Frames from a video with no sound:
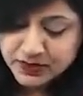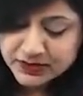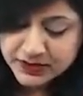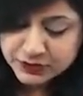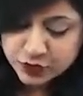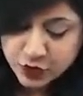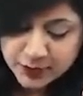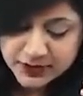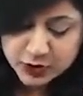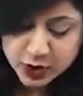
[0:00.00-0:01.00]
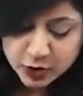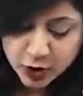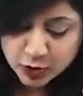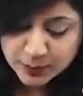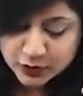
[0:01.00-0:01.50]
syndrome is your
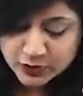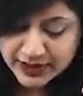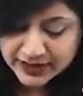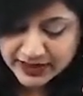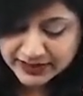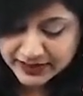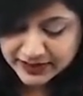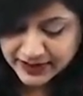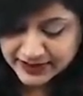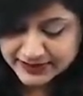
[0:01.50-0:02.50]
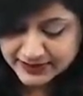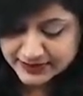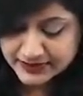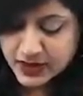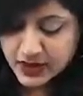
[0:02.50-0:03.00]
glaucomatocyclitic
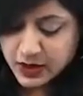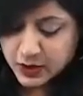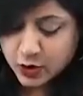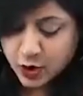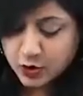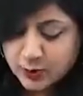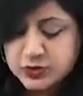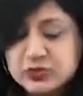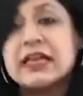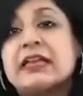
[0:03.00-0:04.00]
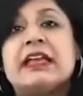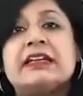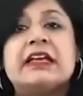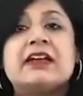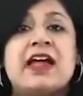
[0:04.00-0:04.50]
crisis.
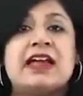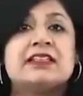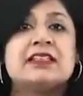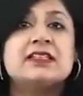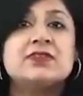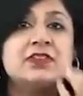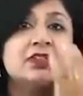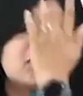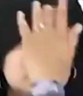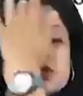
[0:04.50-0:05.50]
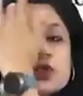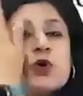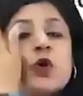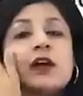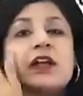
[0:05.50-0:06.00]
Glaucomatocyclitic crisis, which is also
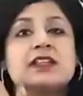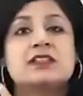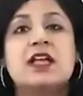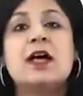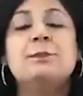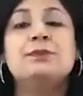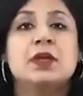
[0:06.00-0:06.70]
called as the